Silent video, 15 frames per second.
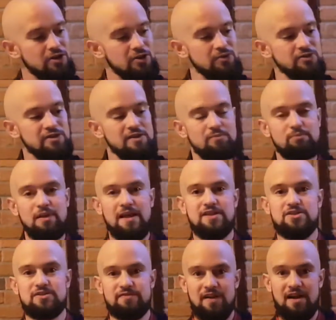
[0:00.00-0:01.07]
go to the
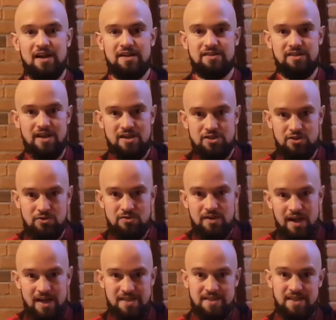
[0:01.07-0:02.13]
blends of Alentejo,
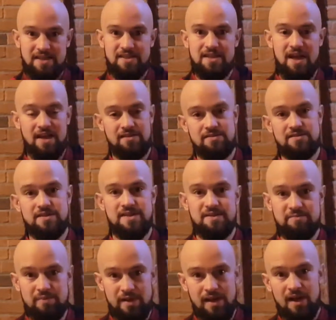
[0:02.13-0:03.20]
as they tend to
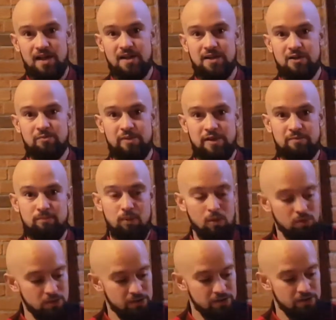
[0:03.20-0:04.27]
be a little bit
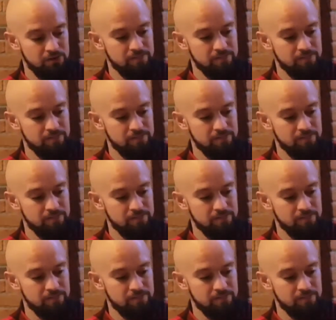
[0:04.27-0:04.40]
bolder.